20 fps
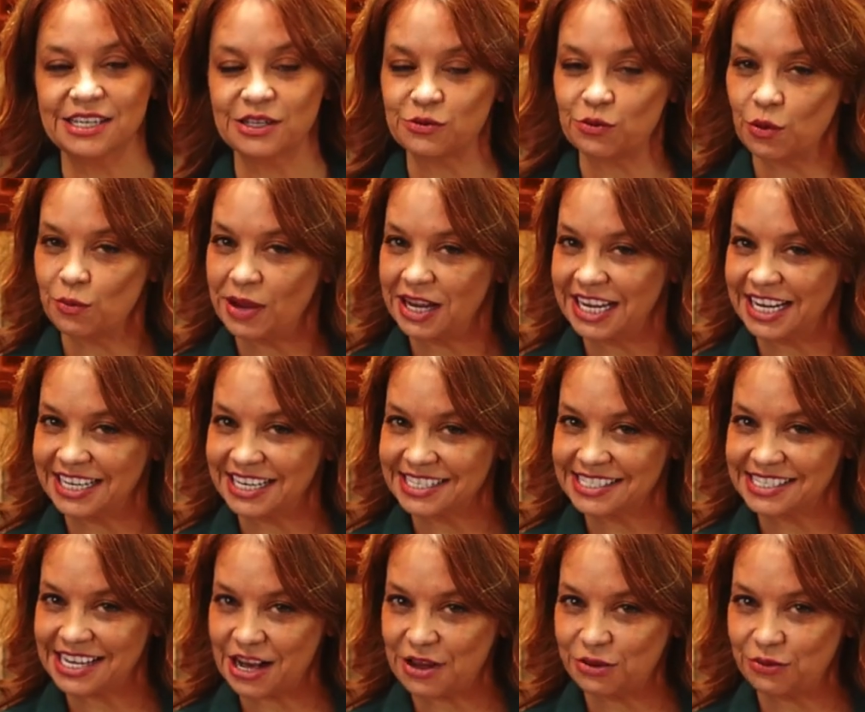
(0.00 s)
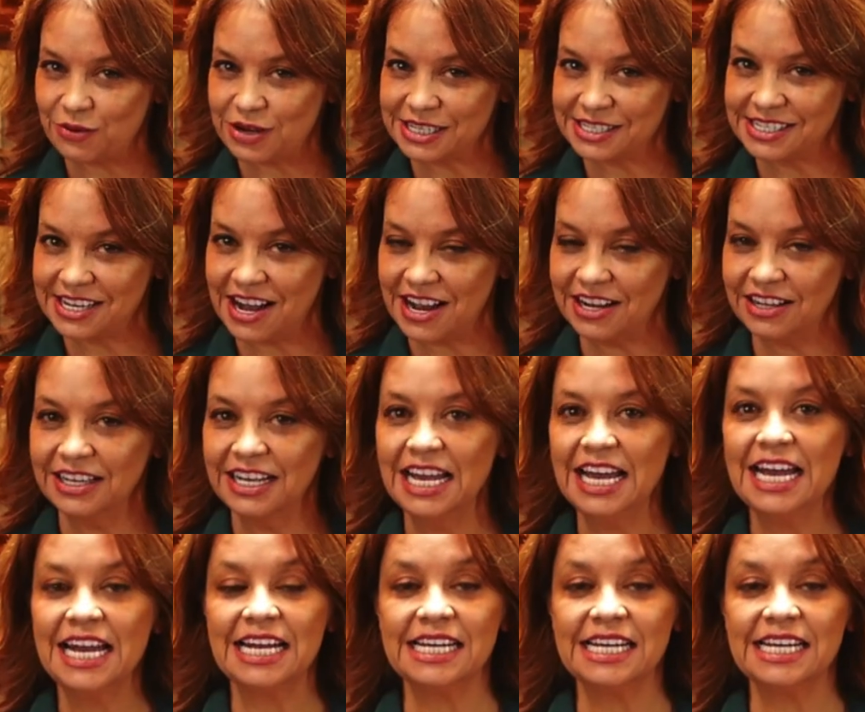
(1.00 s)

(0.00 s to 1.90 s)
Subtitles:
since we're making it Southwest style,